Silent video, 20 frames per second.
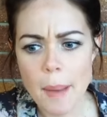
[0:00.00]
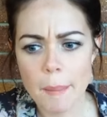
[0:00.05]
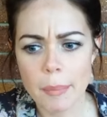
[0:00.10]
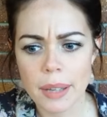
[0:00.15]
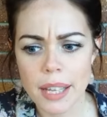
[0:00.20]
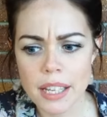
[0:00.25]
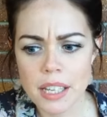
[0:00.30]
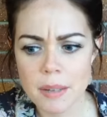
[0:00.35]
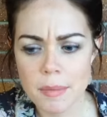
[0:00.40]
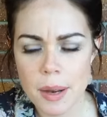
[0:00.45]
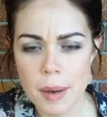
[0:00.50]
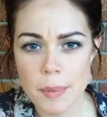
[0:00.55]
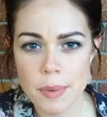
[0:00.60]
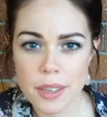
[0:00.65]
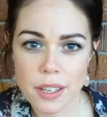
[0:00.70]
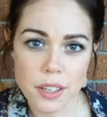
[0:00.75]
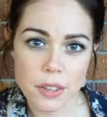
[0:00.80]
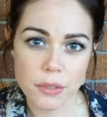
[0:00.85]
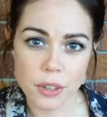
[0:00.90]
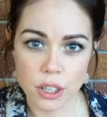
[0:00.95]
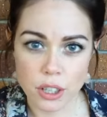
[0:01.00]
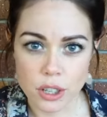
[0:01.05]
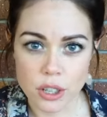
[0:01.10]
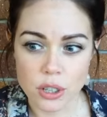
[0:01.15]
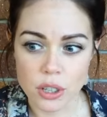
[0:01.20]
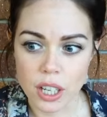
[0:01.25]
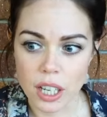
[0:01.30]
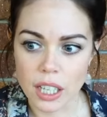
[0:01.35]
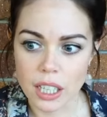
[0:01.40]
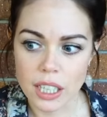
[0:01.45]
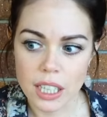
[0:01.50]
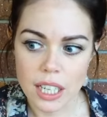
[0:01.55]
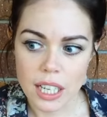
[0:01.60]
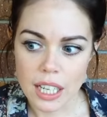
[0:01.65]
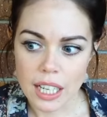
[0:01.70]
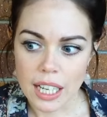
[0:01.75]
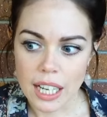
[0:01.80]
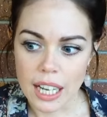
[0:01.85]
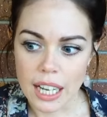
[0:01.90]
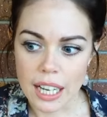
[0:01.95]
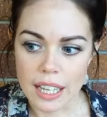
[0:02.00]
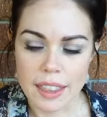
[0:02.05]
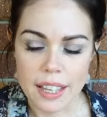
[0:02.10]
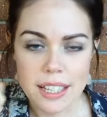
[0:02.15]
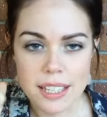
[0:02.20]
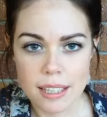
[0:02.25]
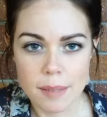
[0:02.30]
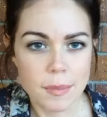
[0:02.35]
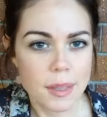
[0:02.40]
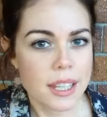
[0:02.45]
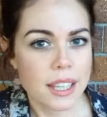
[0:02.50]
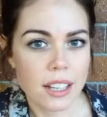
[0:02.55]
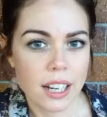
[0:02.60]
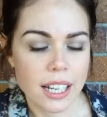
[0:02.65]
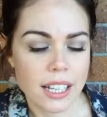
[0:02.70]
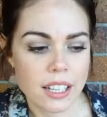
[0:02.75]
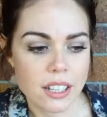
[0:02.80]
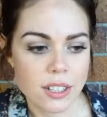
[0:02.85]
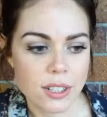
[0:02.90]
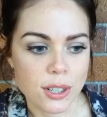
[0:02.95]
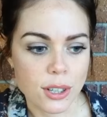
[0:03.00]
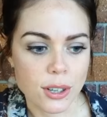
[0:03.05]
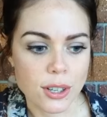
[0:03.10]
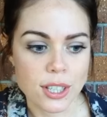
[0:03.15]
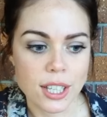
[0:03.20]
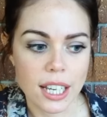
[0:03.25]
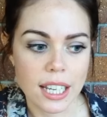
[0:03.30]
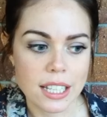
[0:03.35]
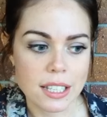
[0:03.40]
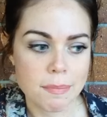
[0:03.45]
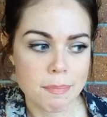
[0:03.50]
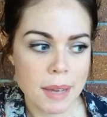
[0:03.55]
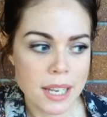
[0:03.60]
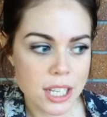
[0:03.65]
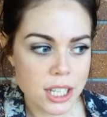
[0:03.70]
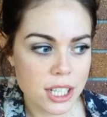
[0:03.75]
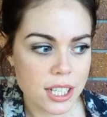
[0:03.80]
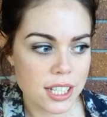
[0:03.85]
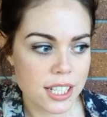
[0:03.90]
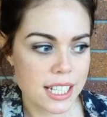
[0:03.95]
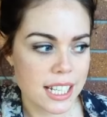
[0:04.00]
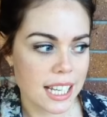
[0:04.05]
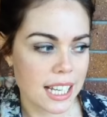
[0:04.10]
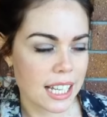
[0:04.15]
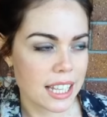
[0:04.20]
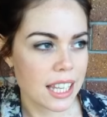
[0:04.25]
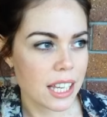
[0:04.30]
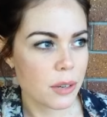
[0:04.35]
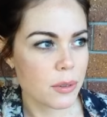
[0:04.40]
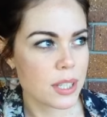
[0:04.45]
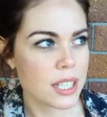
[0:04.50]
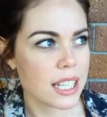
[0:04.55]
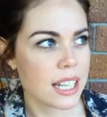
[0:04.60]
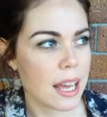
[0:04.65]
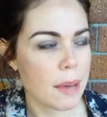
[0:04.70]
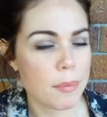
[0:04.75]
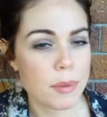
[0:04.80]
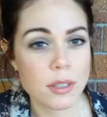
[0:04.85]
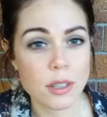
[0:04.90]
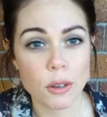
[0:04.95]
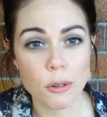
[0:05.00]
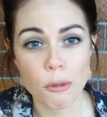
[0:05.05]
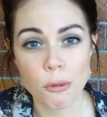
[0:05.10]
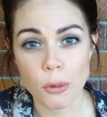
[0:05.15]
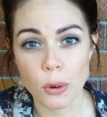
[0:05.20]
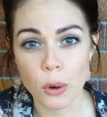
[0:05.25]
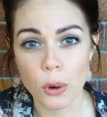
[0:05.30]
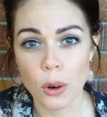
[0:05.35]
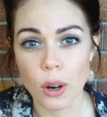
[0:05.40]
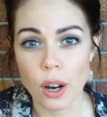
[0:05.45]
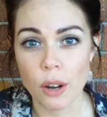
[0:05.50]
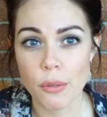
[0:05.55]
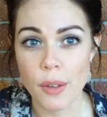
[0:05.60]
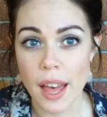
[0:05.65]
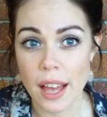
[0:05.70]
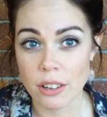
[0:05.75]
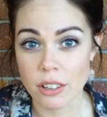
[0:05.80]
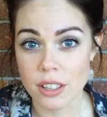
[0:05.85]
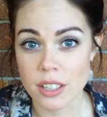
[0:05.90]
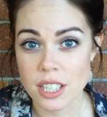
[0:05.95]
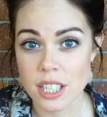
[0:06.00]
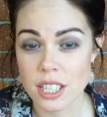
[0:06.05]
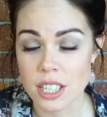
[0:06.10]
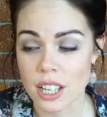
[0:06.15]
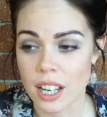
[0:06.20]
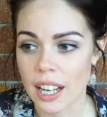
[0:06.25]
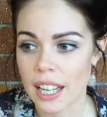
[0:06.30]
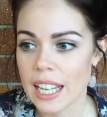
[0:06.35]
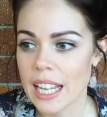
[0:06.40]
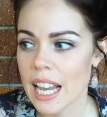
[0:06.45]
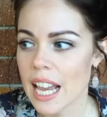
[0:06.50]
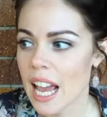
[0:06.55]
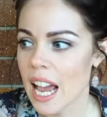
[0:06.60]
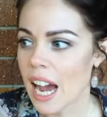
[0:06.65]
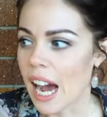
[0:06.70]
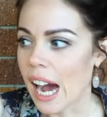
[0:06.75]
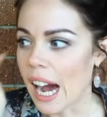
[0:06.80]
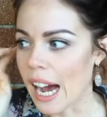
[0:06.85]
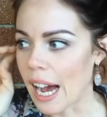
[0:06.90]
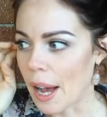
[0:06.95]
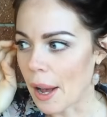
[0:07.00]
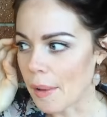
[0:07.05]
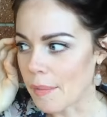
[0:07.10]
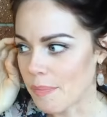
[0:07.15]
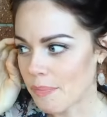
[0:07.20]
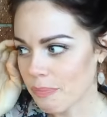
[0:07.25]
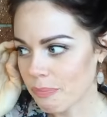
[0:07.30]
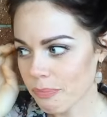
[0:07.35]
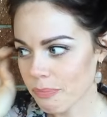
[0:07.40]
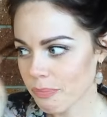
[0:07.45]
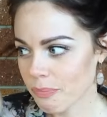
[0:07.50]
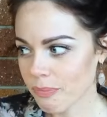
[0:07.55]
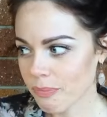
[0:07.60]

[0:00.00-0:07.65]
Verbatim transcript: Blend them up, and then you've got sugar and that's something that I need to do because I mentioned I think it was in episode four of How Not to Die. Um,